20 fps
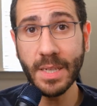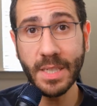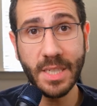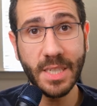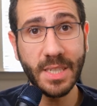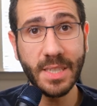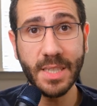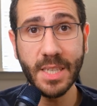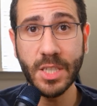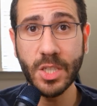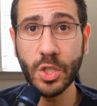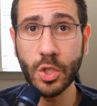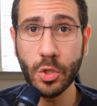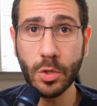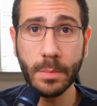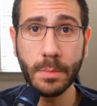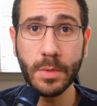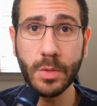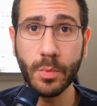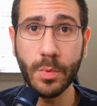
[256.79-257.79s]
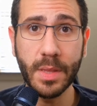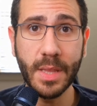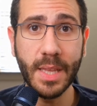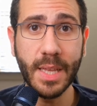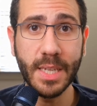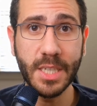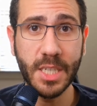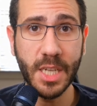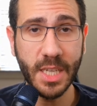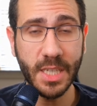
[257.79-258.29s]
punch-ins and zooms with
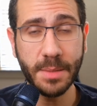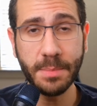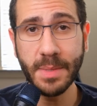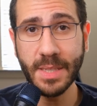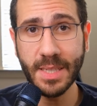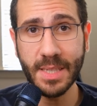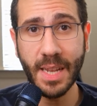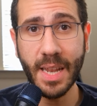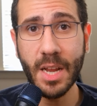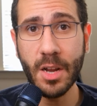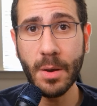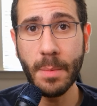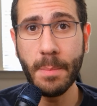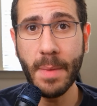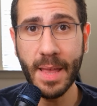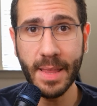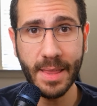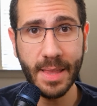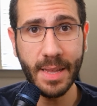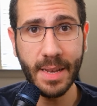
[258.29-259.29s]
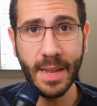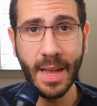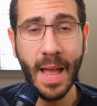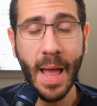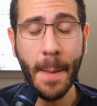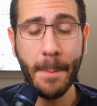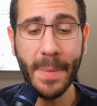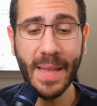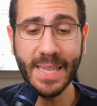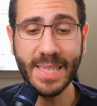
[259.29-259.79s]
the adjustments layer method
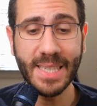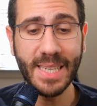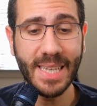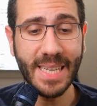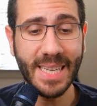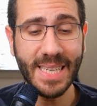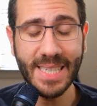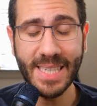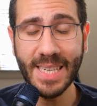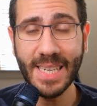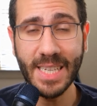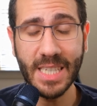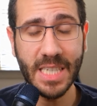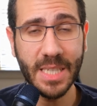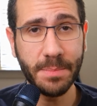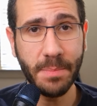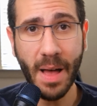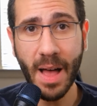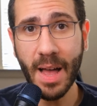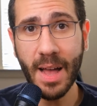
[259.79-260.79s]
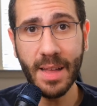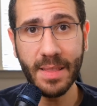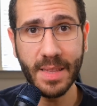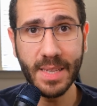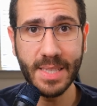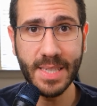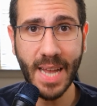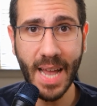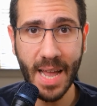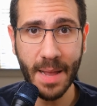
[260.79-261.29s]
makes it easy to spot on
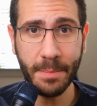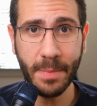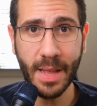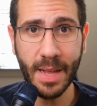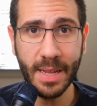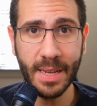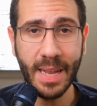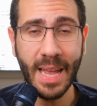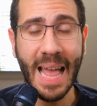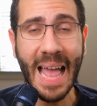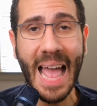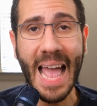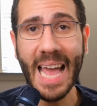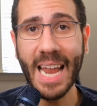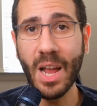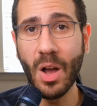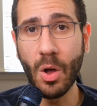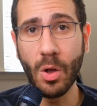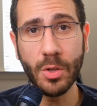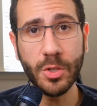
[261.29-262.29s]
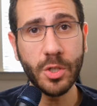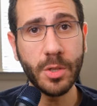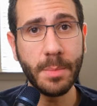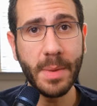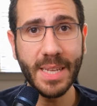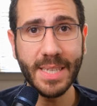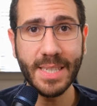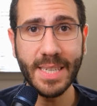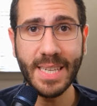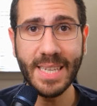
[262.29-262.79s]
the timeline, and it also
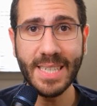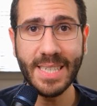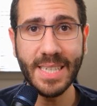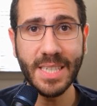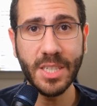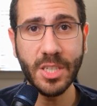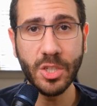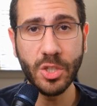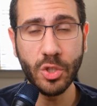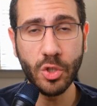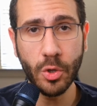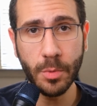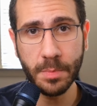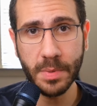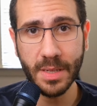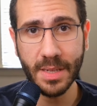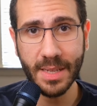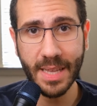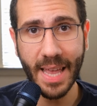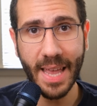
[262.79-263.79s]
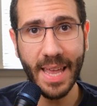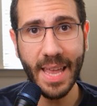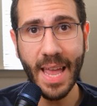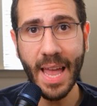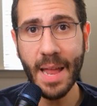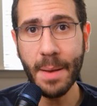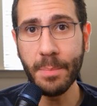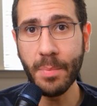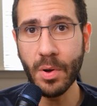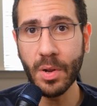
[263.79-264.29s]
makes it easy to duplicate
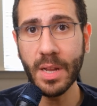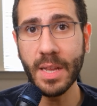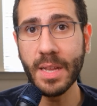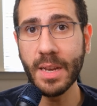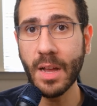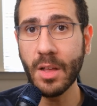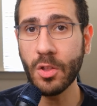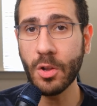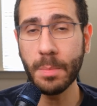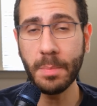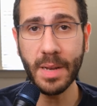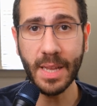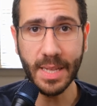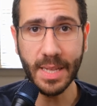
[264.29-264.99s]
and put it in other